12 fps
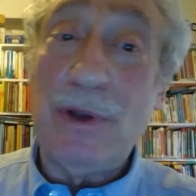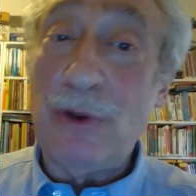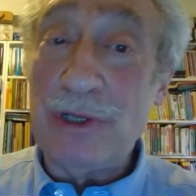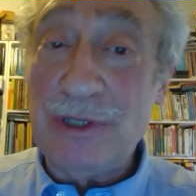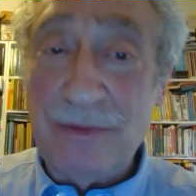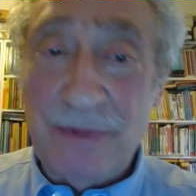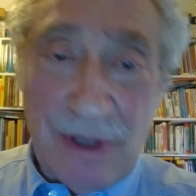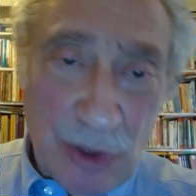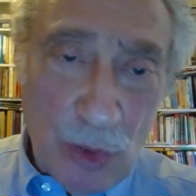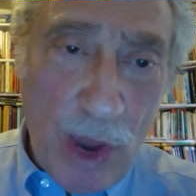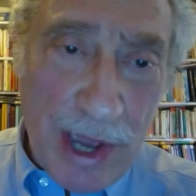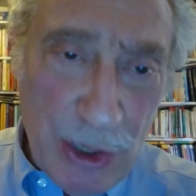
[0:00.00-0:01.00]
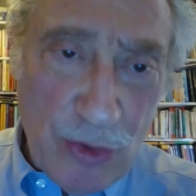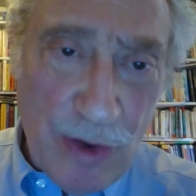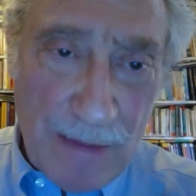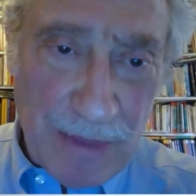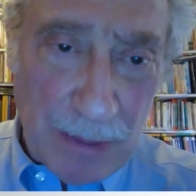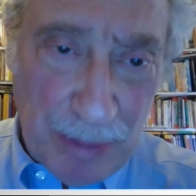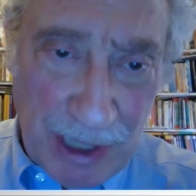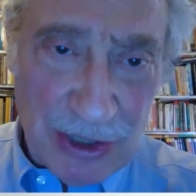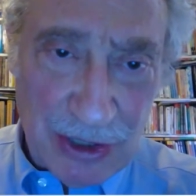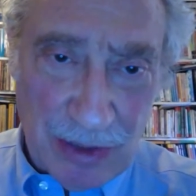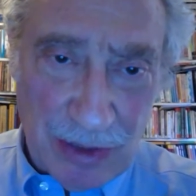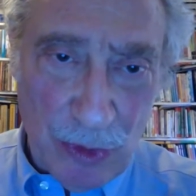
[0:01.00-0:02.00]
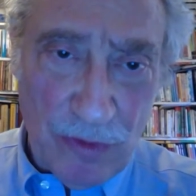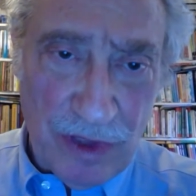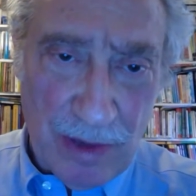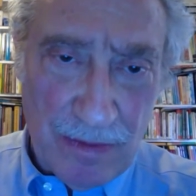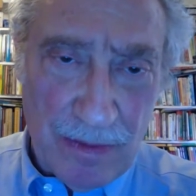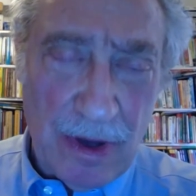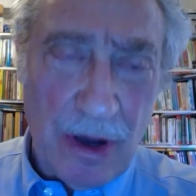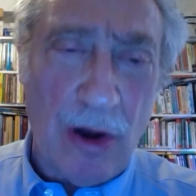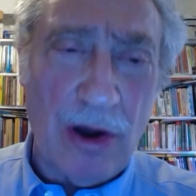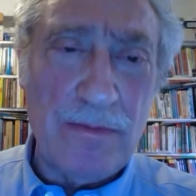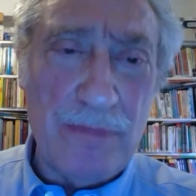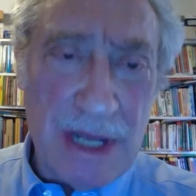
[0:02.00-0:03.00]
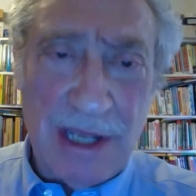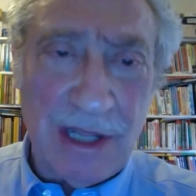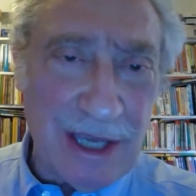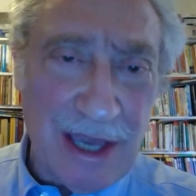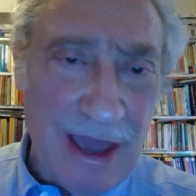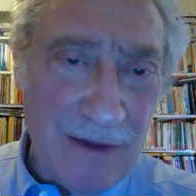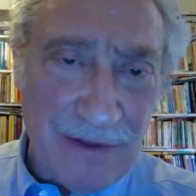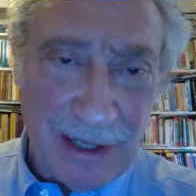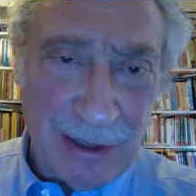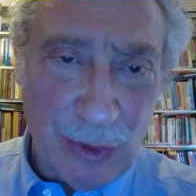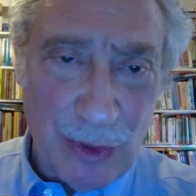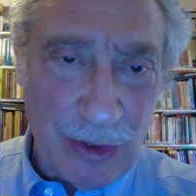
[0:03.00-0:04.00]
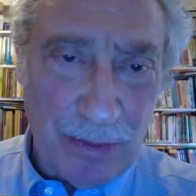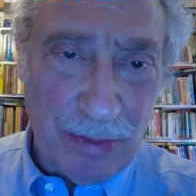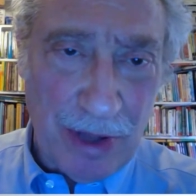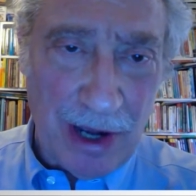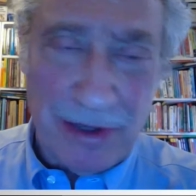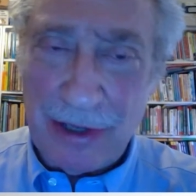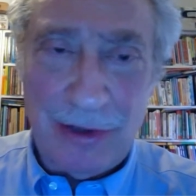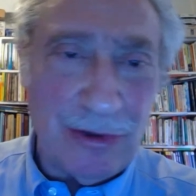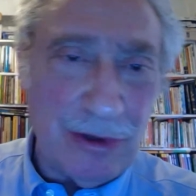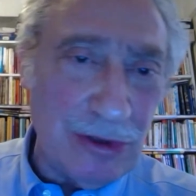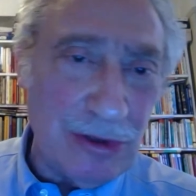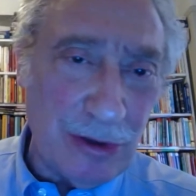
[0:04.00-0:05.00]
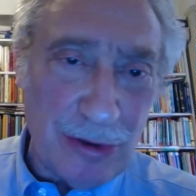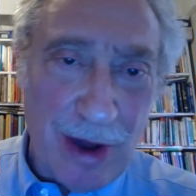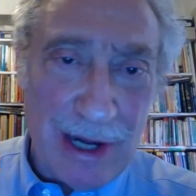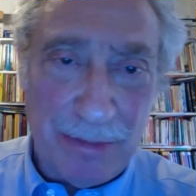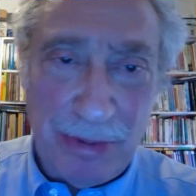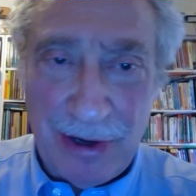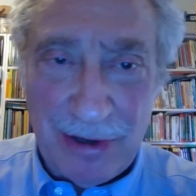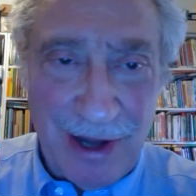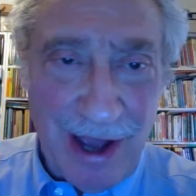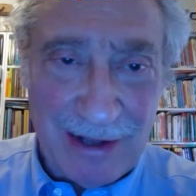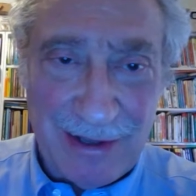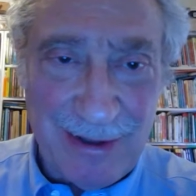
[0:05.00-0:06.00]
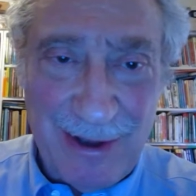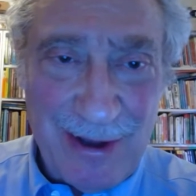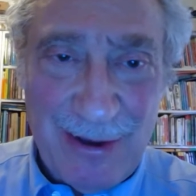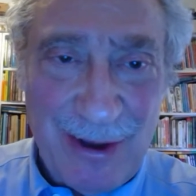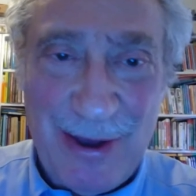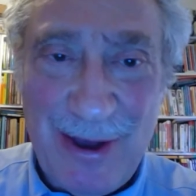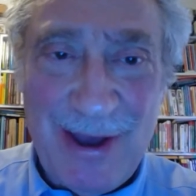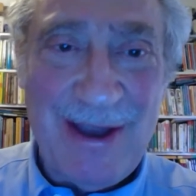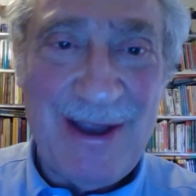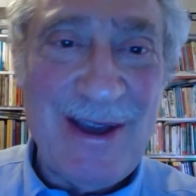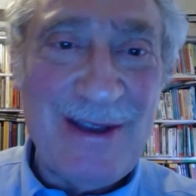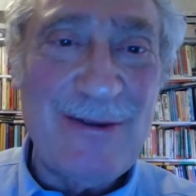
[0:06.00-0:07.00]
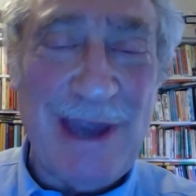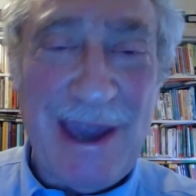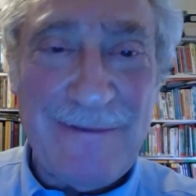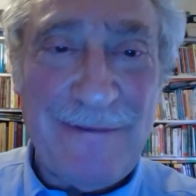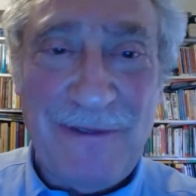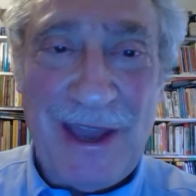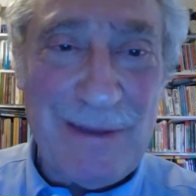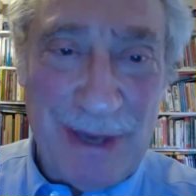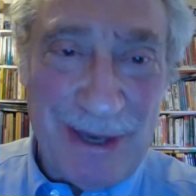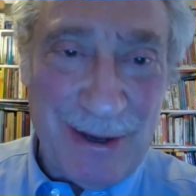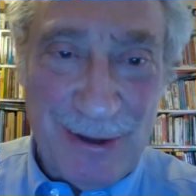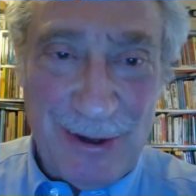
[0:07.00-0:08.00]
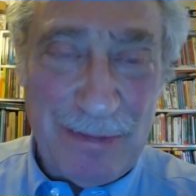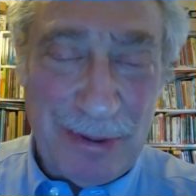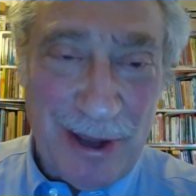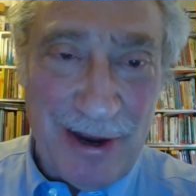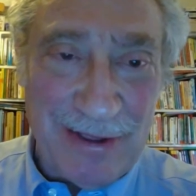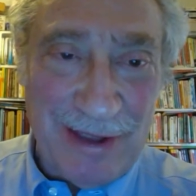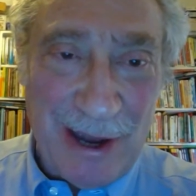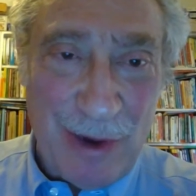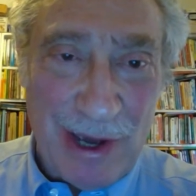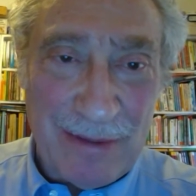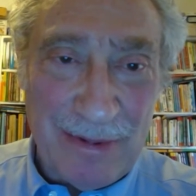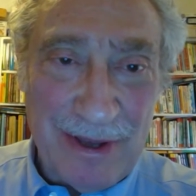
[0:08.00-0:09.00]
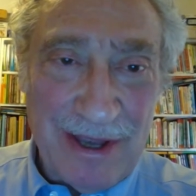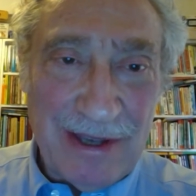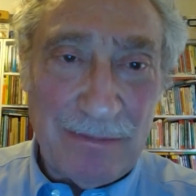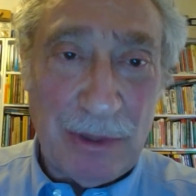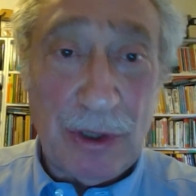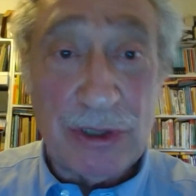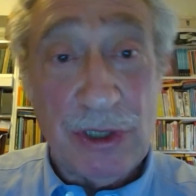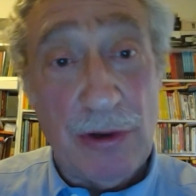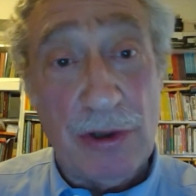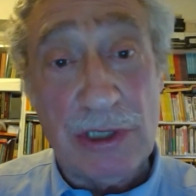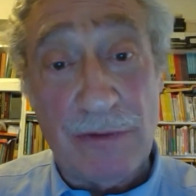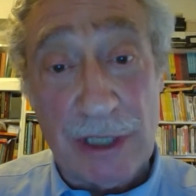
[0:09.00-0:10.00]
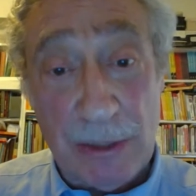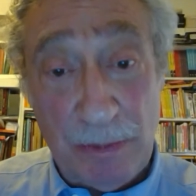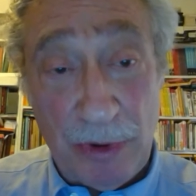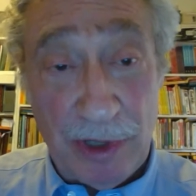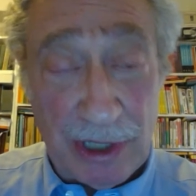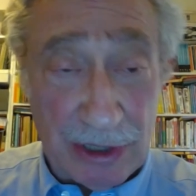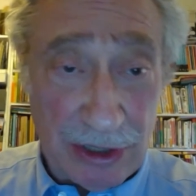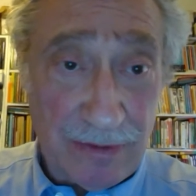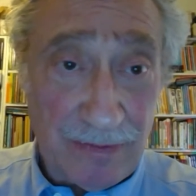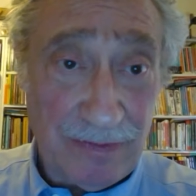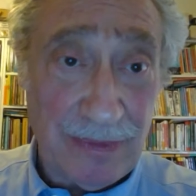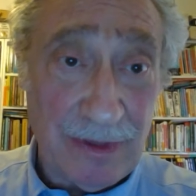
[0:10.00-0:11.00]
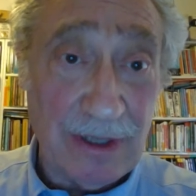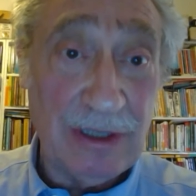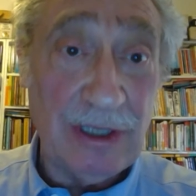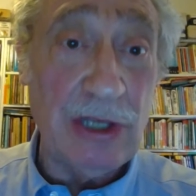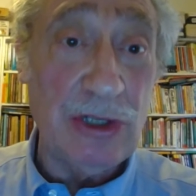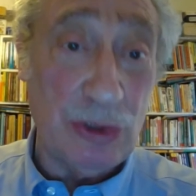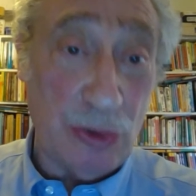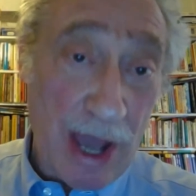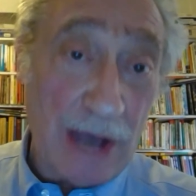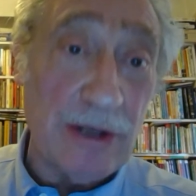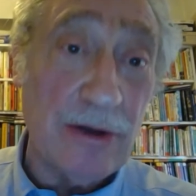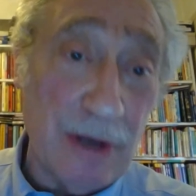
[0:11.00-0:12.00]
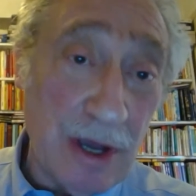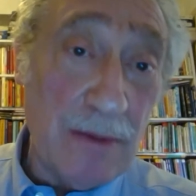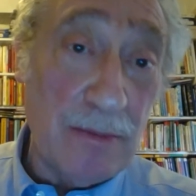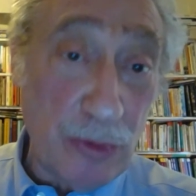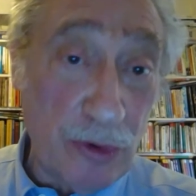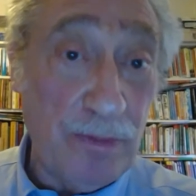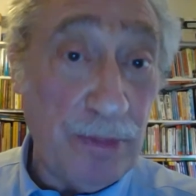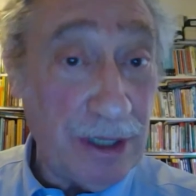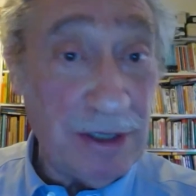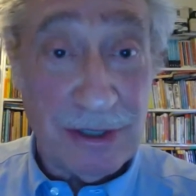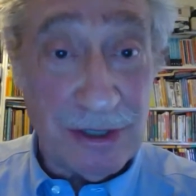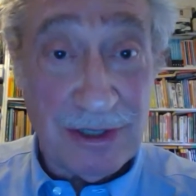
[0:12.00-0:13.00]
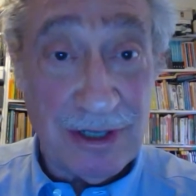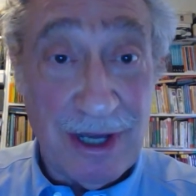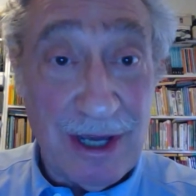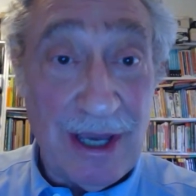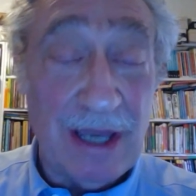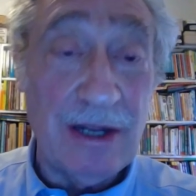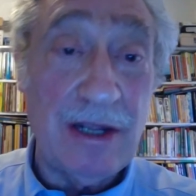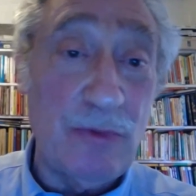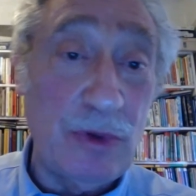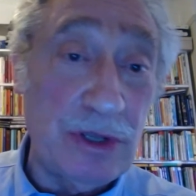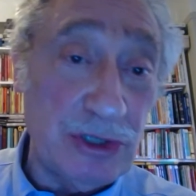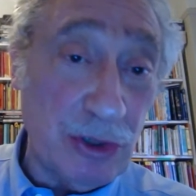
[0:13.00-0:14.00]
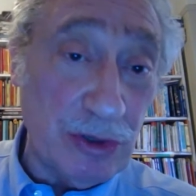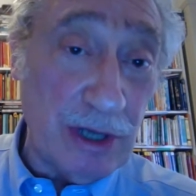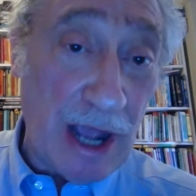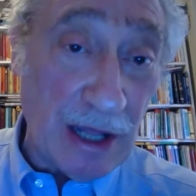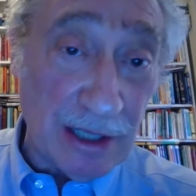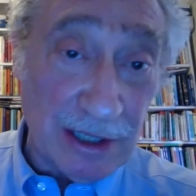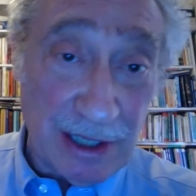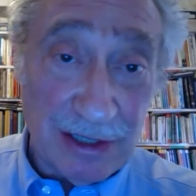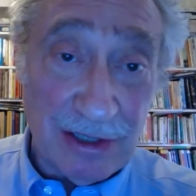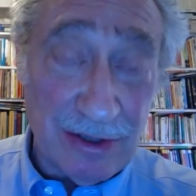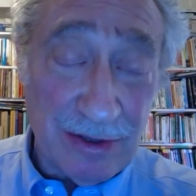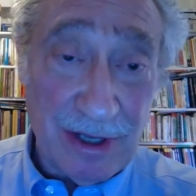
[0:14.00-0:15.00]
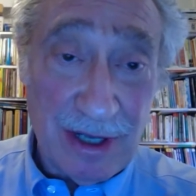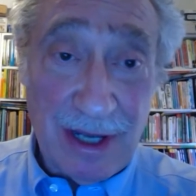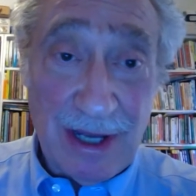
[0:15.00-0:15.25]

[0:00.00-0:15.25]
because the way you grab the pieces and move them are immediately evident to a good player that either you know how to play or not. You can't fake being a good player that way, because years of experience teaches you how to move pieces with a certain elegance.